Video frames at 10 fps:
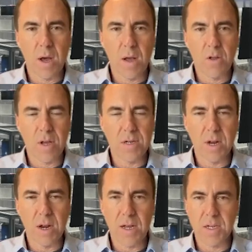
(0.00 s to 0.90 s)

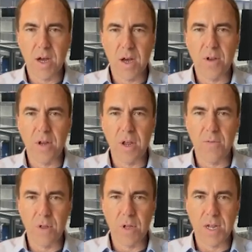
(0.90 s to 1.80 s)
Jason and I saw the
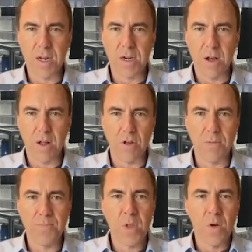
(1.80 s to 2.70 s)
need for this
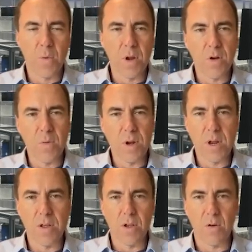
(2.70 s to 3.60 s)
technology, we knew we
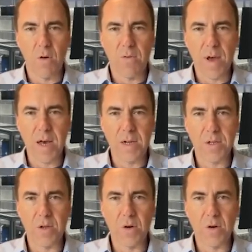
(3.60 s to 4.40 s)
needed to grow fast.